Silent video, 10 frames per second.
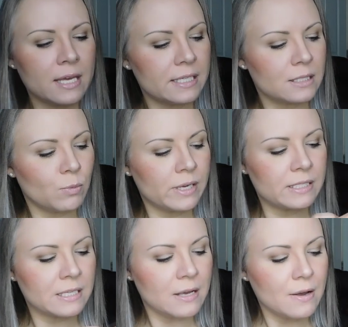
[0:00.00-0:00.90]
this
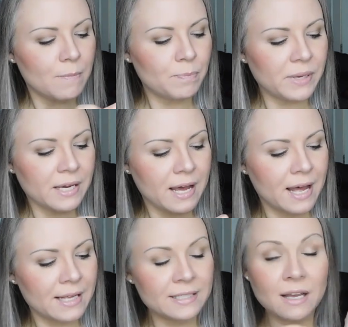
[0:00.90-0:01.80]
was
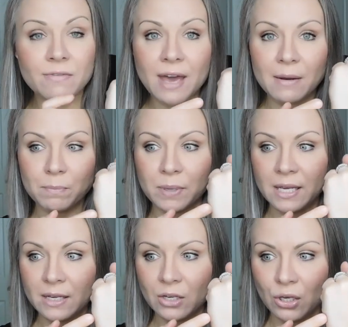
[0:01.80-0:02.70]
because of that
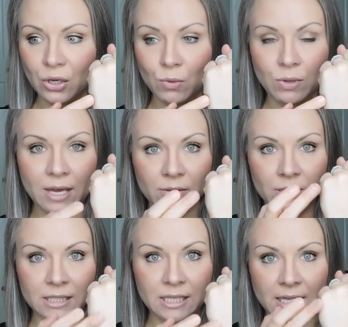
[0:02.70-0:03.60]
pink hue that you
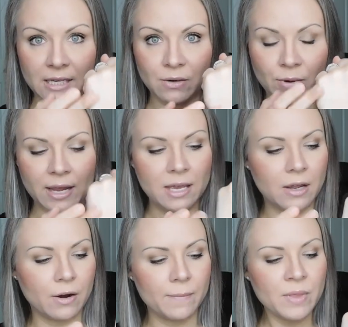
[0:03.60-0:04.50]
see right
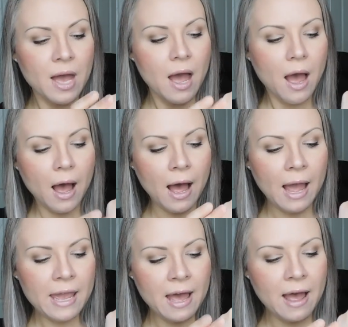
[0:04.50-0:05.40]
here.
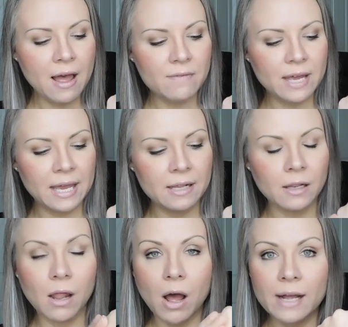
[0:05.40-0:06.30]
I have a
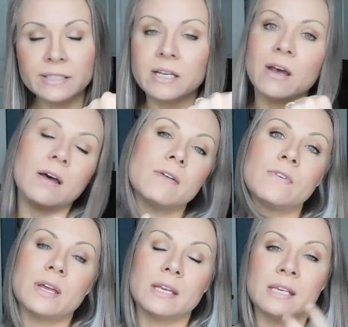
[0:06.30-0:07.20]
lot of
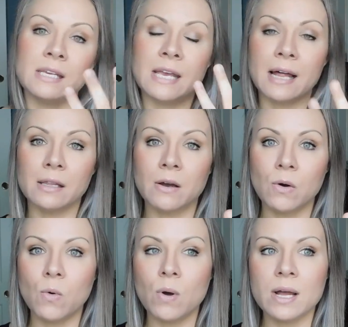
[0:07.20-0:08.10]

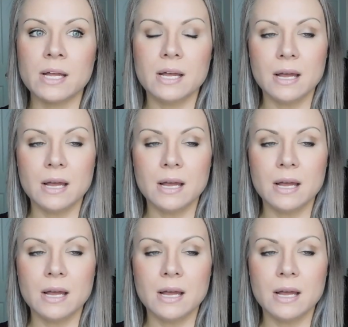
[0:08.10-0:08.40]
yellow